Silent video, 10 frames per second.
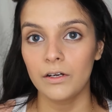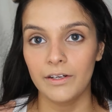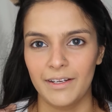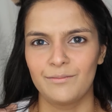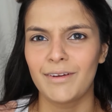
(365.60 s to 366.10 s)

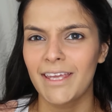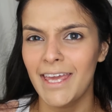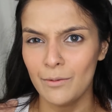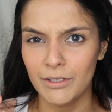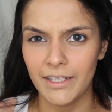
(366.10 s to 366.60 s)
Alright, my
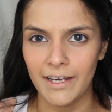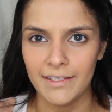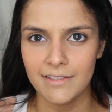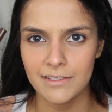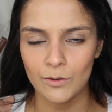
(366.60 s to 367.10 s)
camera
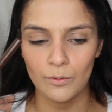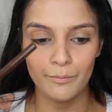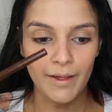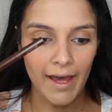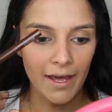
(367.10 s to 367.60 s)
died, so
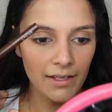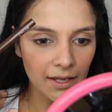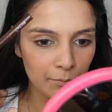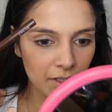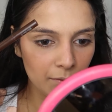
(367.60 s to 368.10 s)
I'm back.
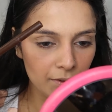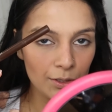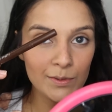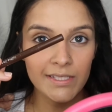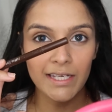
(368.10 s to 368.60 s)
I'm going to be
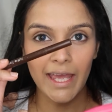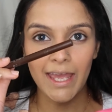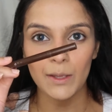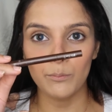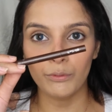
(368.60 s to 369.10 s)
using
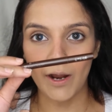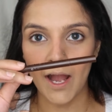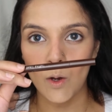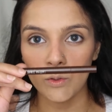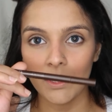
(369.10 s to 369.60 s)
a
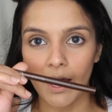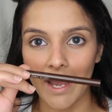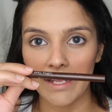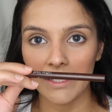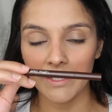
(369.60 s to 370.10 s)
brown
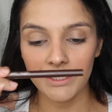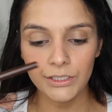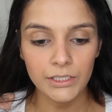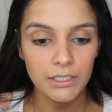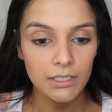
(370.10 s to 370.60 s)

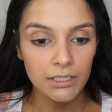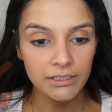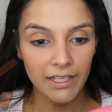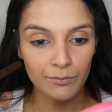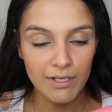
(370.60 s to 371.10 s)
eyeliner
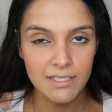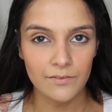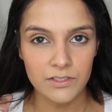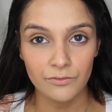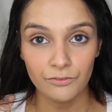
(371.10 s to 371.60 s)
to give
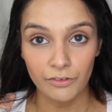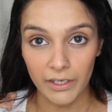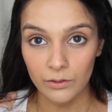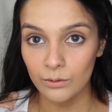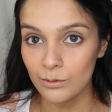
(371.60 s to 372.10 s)
myself some
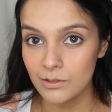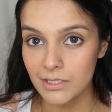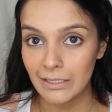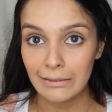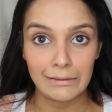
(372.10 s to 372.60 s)

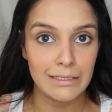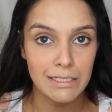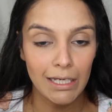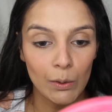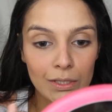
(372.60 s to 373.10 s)
freckles. Let's
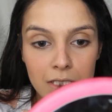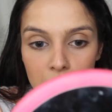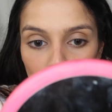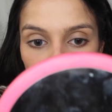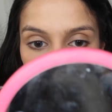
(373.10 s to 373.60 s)
see how this
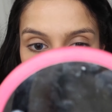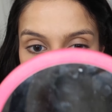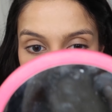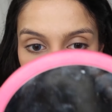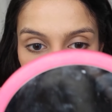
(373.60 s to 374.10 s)
goes.